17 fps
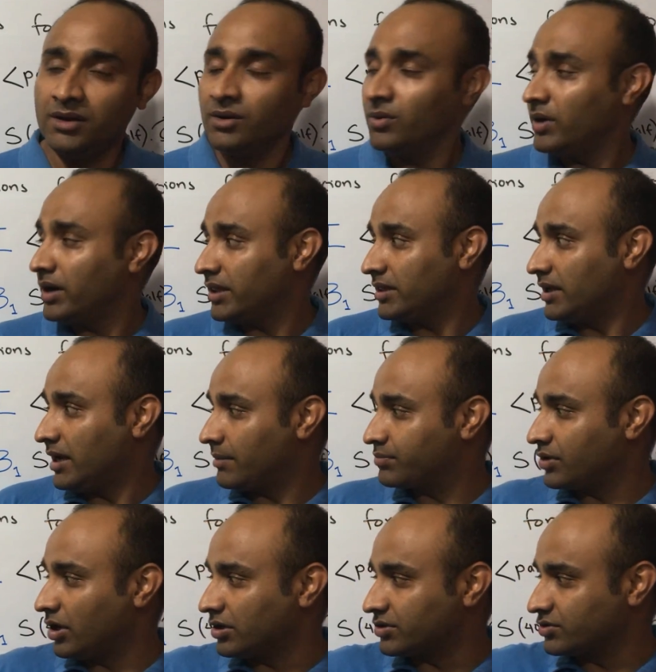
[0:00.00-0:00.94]
Well,
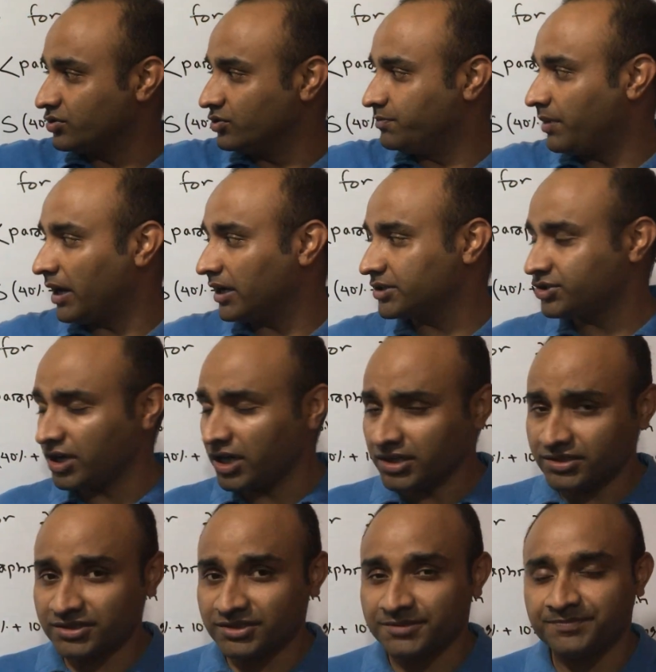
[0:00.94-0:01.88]
I've got two pie
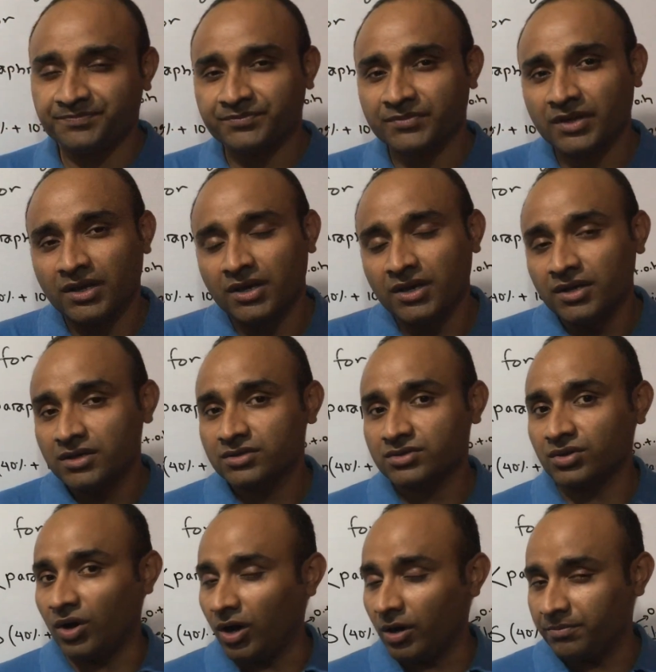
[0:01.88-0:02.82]
charts.
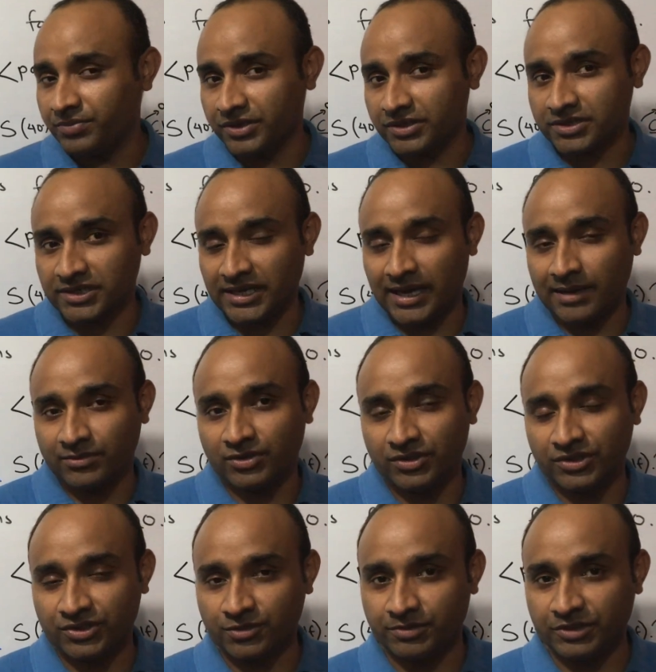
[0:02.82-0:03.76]
So obviously I'm
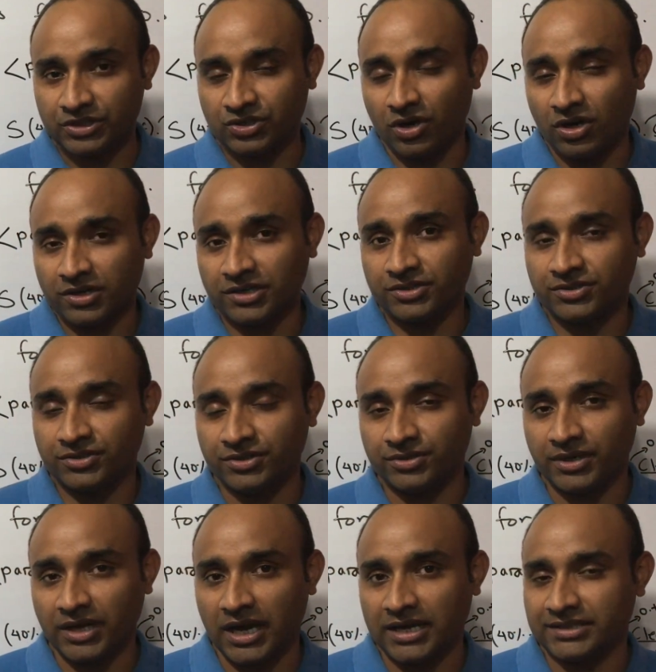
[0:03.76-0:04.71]
going to be talking to
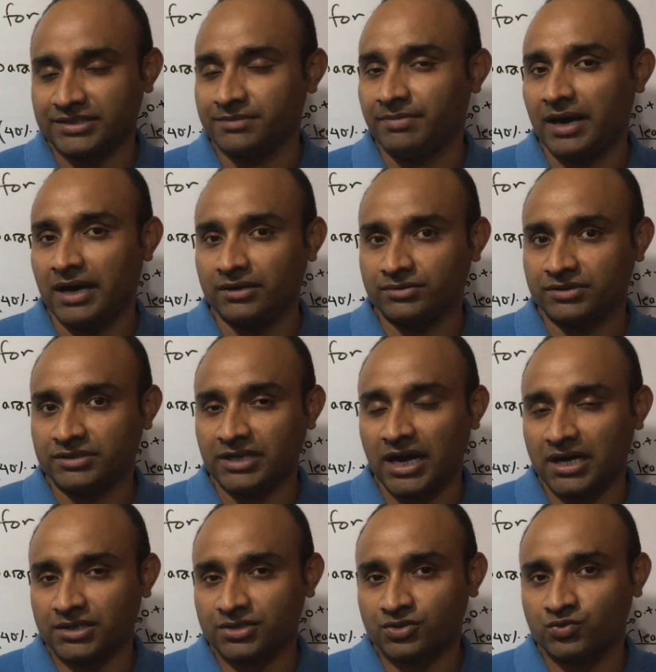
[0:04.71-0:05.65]
you guys about
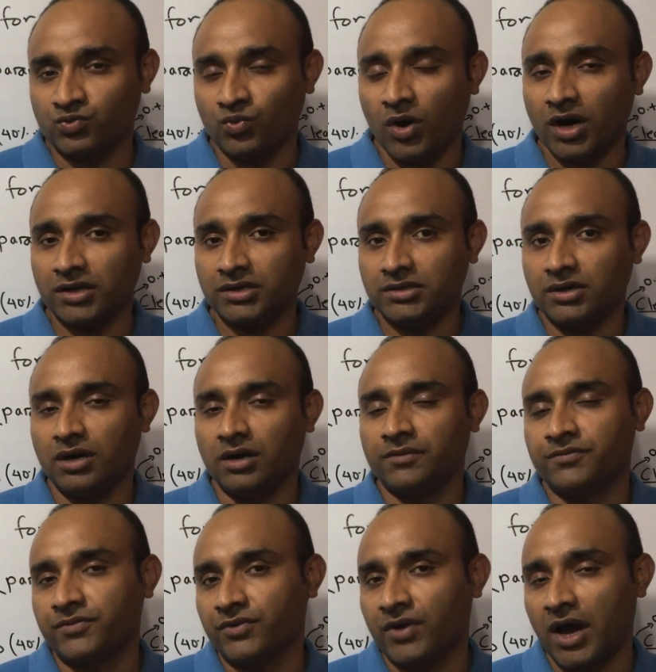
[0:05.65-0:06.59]
task 1
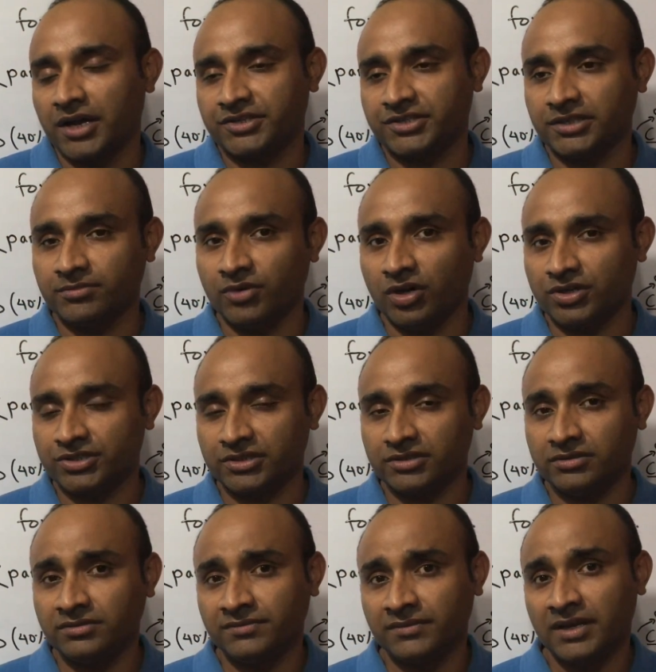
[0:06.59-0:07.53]
of writing
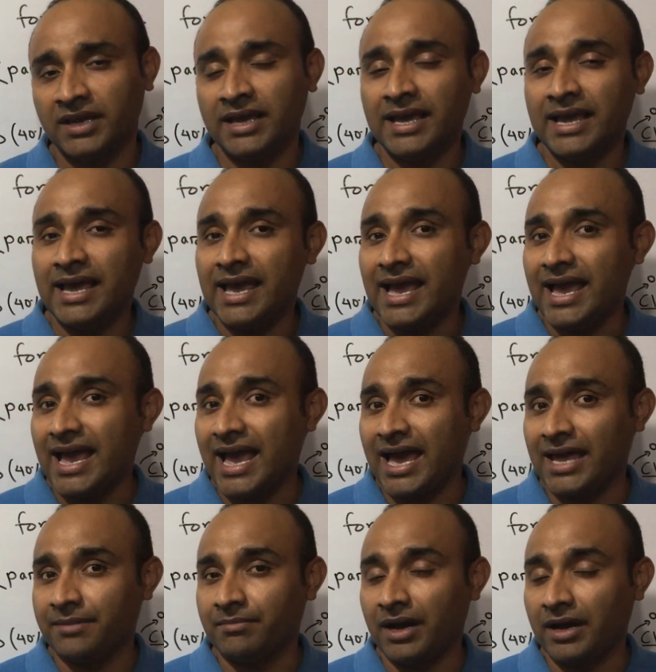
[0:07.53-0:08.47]
module,
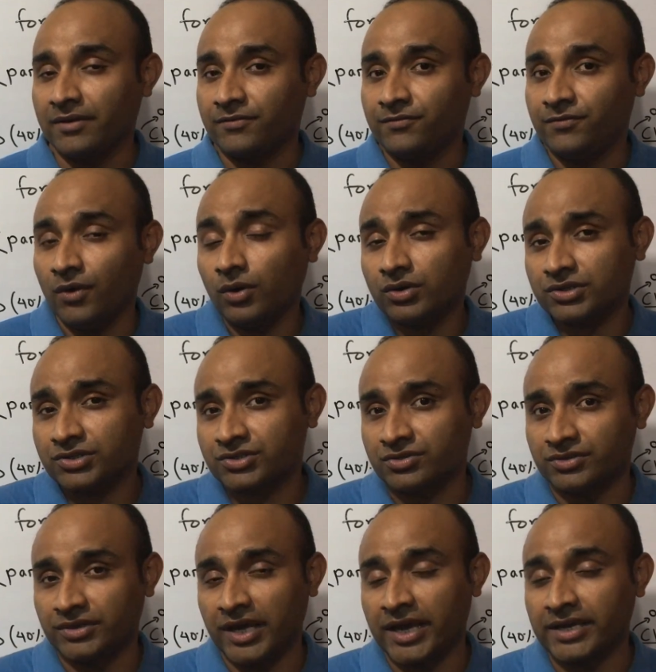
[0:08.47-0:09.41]
and my focus
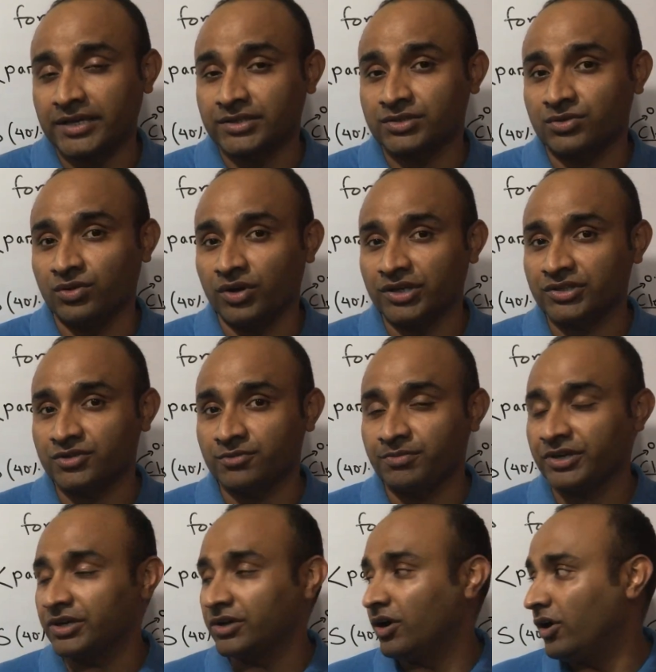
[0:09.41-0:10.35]
today is going to
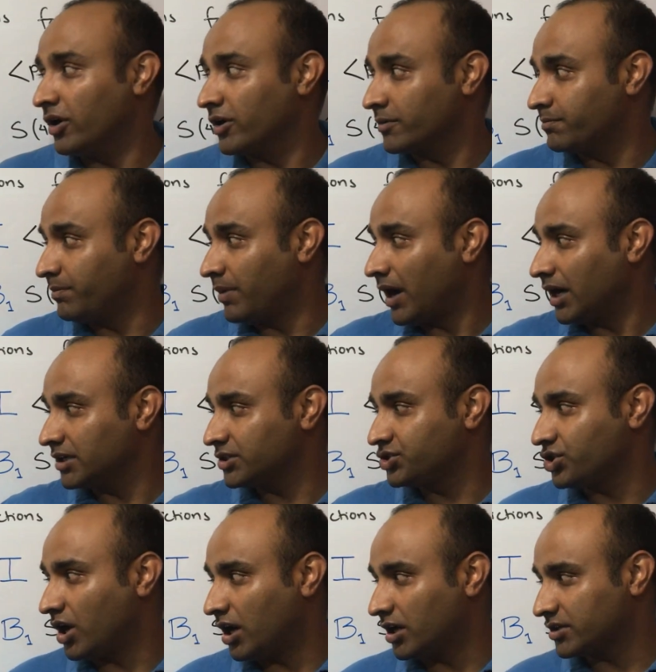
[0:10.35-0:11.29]
be on pie
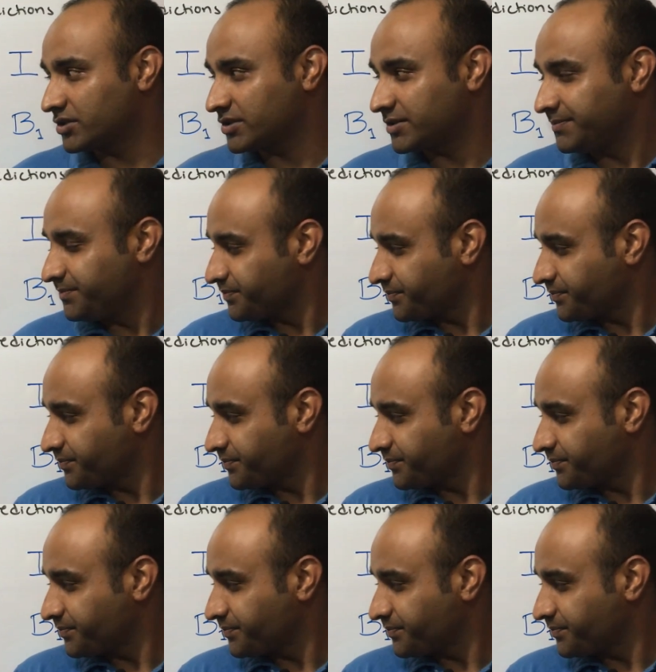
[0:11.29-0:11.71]
charts.